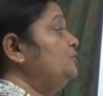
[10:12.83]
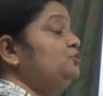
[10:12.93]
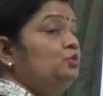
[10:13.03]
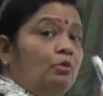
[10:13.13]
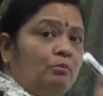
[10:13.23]

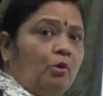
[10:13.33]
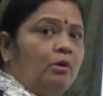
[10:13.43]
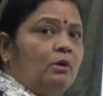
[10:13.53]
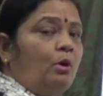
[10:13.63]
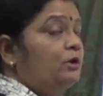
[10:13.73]
too
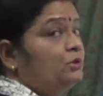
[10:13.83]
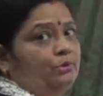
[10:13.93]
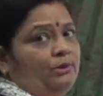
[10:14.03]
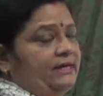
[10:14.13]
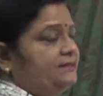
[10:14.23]
more or
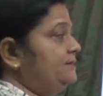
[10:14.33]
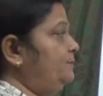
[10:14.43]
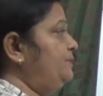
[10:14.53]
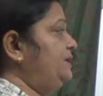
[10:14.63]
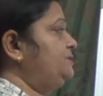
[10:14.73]
too less
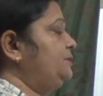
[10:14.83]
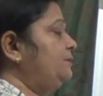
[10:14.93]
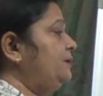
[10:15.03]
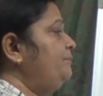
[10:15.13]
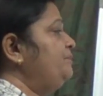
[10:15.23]
temperature.
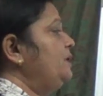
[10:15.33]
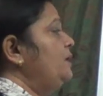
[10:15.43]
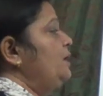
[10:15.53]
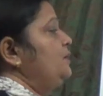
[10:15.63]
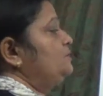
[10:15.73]
Okay.
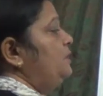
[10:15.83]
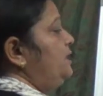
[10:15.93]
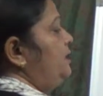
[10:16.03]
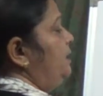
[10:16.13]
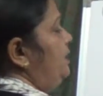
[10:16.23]
So
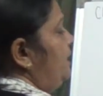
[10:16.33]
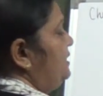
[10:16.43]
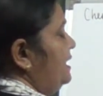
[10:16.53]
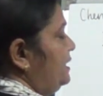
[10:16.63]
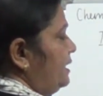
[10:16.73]
here
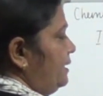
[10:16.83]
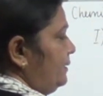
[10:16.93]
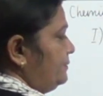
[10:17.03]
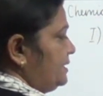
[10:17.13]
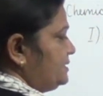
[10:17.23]
taking
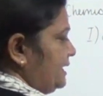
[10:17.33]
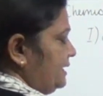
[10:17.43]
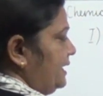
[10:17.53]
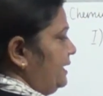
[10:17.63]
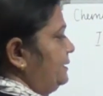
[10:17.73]
this
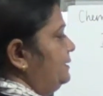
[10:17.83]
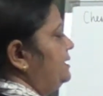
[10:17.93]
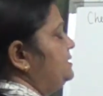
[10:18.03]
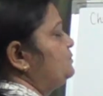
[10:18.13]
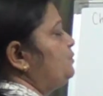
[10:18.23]
alkane,
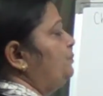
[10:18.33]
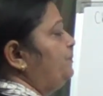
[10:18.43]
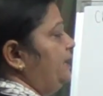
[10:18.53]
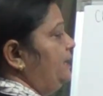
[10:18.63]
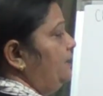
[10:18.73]
that is
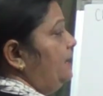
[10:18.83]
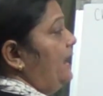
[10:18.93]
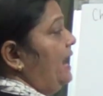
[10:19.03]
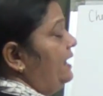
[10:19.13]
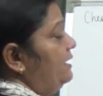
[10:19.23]
propane,
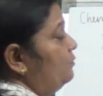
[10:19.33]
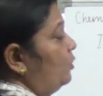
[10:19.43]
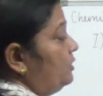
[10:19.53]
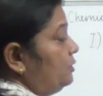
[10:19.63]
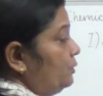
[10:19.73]
adding
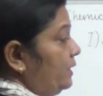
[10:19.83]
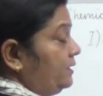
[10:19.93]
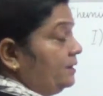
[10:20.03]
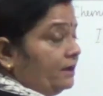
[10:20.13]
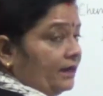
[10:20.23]
what to it?
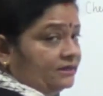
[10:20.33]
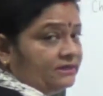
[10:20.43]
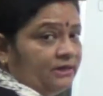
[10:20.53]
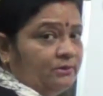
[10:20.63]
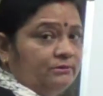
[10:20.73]

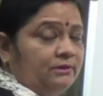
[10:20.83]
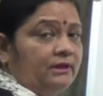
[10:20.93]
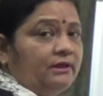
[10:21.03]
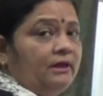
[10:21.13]
HNO3,